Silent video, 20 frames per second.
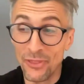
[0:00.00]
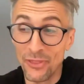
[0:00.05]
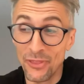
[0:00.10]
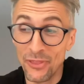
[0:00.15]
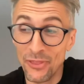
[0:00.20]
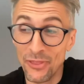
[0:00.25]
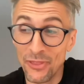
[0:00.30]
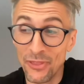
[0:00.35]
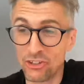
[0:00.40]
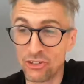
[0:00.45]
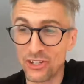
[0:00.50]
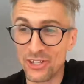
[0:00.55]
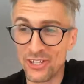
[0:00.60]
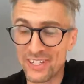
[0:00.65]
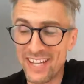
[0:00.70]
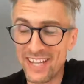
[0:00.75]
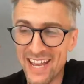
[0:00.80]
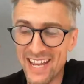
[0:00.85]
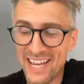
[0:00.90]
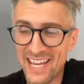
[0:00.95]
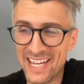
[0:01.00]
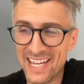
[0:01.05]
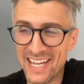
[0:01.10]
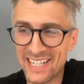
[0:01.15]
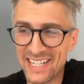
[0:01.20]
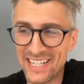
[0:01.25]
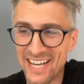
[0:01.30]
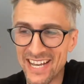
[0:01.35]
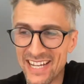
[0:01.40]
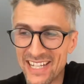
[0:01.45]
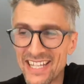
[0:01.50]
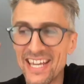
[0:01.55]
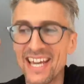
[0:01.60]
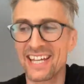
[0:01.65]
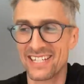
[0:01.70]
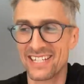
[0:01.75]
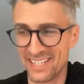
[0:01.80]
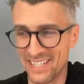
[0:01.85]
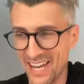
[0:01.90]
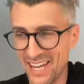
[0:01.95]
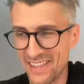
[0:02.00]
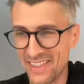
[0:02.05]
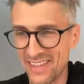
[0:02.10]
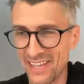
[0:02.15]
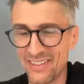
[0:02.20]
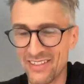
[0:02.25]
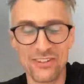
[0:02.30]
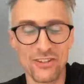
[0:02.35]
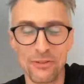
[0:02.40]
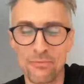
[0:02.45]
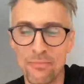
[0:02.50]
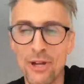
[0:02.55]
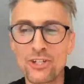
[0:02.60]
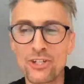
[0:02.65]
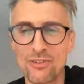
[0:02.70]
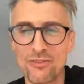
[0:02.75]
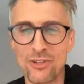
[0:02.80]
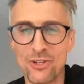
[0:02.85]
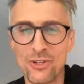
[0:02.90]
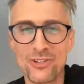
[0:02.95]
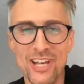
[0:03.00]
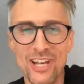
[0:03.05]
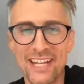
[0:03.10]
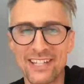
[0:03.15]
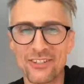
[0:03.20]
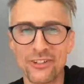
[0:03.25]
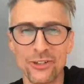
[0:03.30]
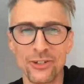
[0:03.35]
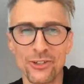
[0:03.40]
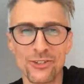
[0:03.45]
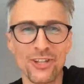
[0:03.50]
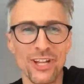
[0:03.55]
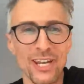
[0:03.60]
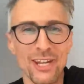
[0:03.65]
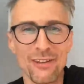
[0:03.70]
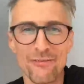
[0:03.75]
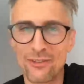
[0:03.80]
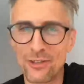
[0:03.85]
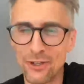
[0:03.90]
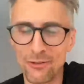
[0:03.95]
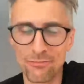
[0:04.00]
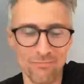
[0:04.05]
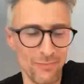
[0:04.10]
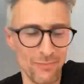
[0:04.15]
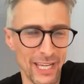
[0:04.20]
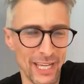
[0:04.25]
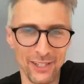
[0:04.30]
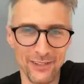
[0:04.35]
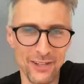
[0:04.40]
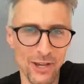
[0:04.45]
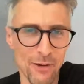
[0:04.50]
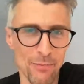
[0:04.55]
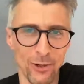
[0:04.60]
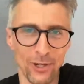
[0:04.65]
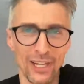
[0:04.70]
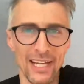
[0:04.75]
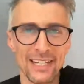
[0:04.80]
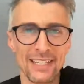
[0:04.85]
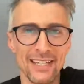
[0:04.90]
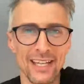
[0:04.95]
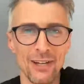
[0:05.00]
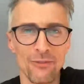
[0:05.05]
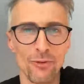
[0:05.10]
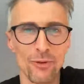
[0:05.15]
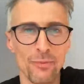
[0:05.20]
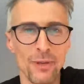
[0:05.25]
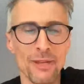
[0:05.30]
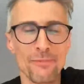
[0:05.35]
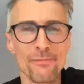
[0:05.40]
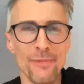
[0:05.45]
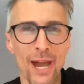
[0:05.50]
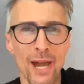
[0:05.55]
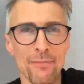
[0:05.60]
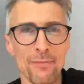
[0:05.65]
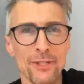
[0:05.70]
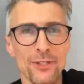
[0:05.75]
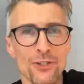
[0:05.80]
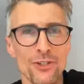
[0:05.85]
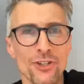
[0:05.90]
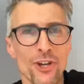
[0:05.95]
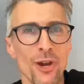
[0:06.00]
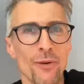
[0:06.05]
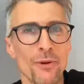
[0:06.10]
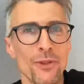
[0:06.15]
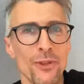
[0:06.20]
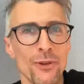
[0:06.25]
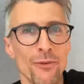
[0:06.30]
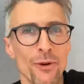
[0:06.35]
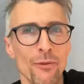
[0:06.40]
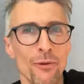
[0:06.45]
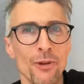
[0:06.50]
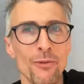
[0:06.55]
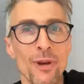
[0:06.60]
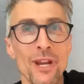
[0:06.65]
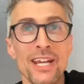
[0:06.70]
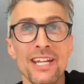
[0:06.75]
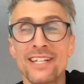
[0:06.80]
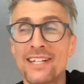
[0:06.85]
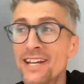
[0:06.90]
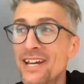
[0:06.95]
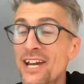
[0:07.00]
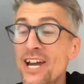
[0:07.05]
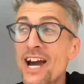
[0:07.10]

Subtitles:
thing I was just going to say is, yes, I think there's a bunch of newsletters, and if you hit us up on LinkedIn, we'd be happy to share with you what we read.